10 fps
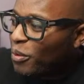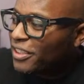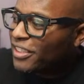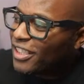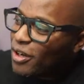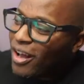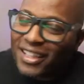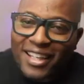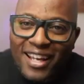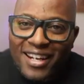will see y'all
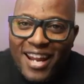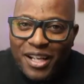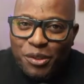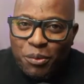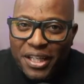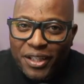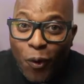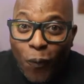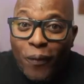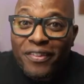again next week
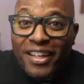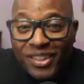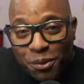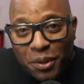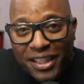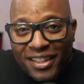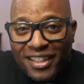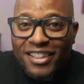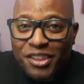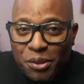on This Week
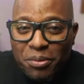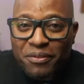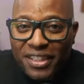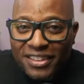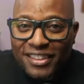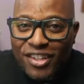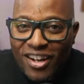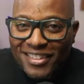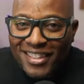in Supervision. Y'all